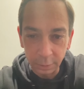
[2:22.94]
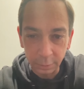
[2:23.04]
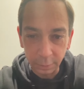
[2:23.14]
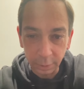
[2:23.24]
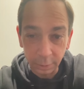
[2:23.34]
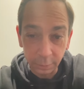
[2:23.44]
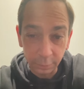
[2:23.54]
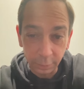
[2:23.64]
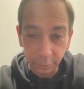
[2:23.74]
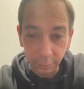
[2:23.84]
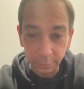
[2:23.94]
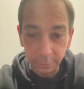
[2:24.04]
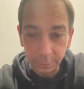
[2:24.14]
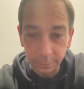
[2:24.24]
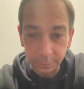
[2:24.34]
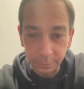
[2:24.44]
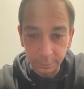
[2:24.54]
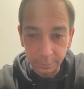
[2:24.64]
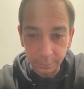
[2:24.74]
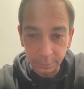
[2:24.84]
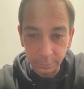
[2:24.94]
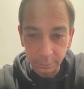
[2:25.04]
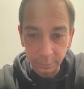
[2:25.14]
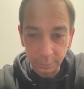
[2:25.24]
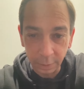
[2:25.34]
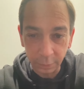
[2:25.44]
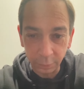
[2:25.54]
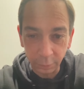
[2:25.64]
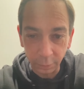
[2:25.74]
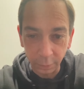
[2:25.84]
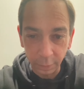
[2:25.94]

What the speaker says: Okay, you said so. That's the truth.